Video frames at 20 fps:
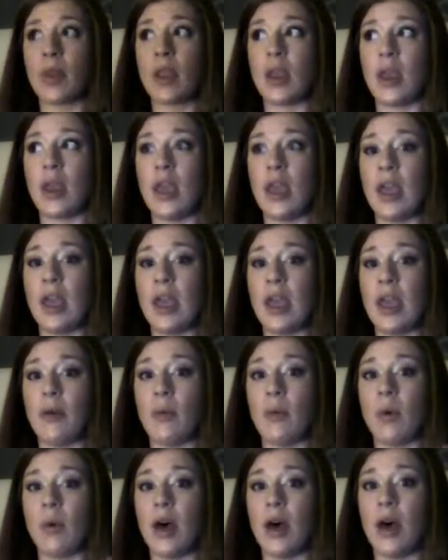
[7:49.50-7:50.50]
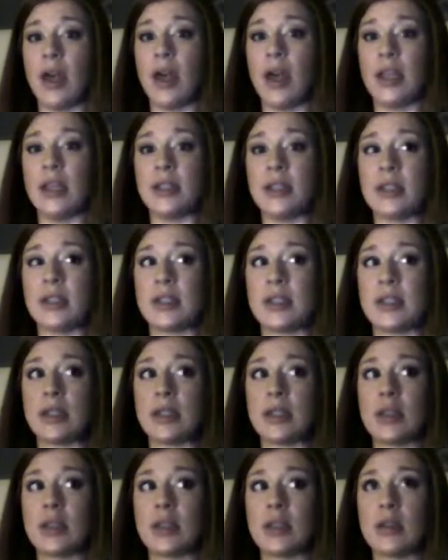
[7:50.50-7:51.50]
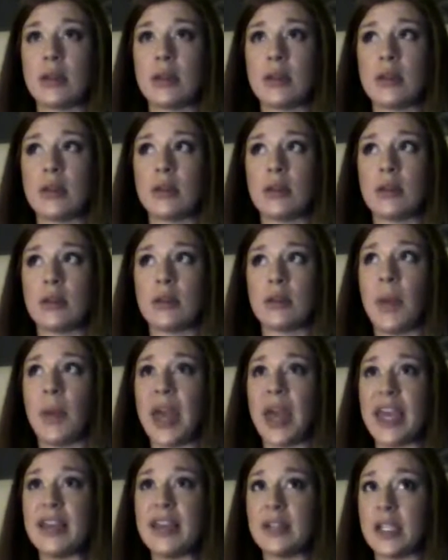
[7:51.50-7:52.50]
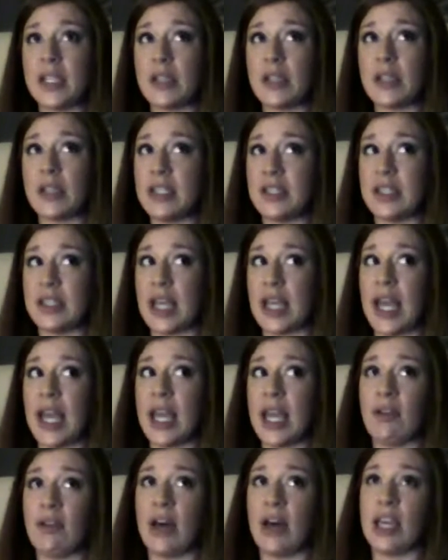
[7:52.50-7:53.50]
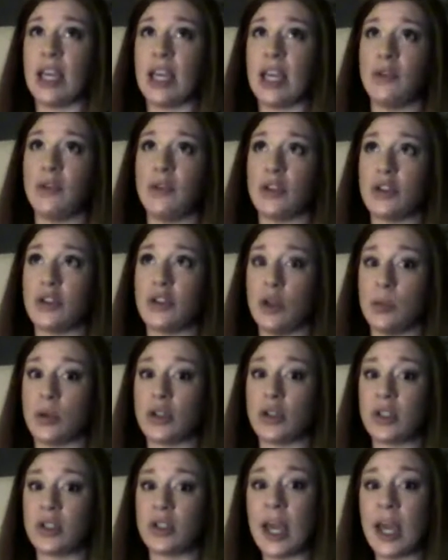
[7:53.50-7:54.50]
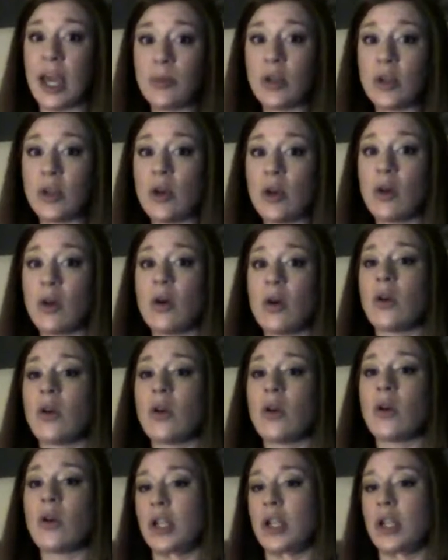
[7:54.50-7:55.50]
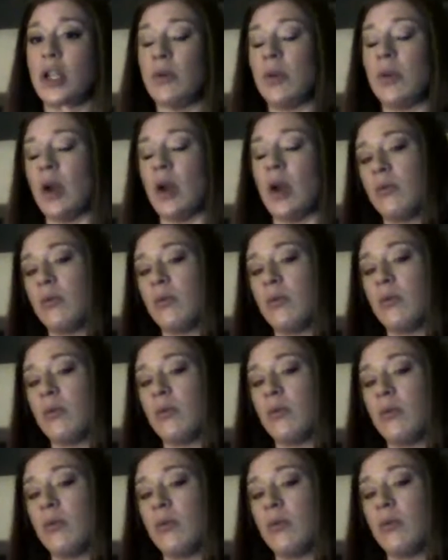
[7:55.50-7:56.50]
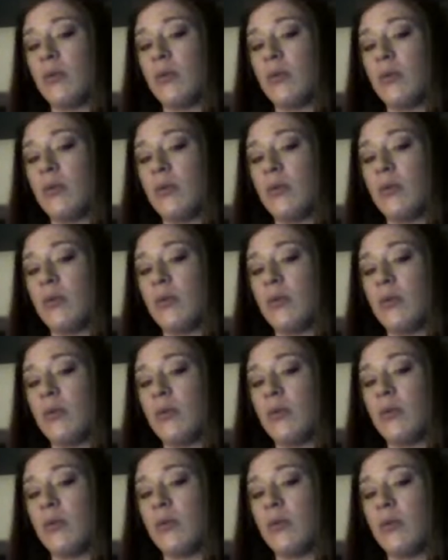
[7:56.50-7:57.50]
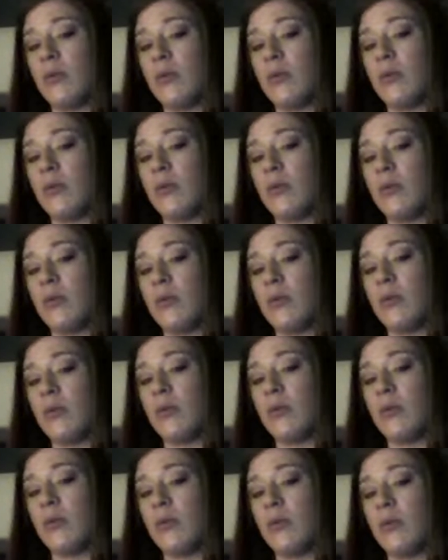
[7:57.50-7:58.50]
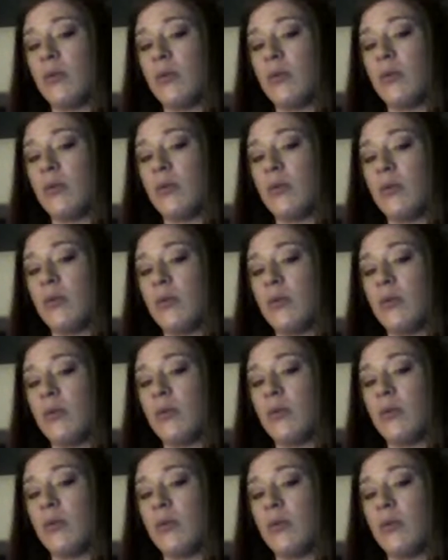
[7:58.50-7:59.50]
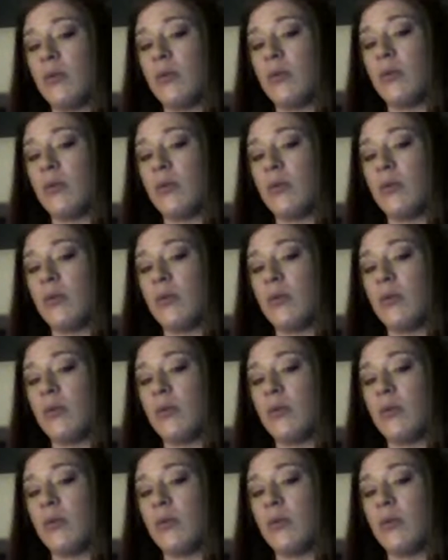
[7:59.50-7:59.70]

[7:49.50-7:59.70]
was basically saying like if you're super skeptical or you don't know what flavor you want or you don't really want to invest in the money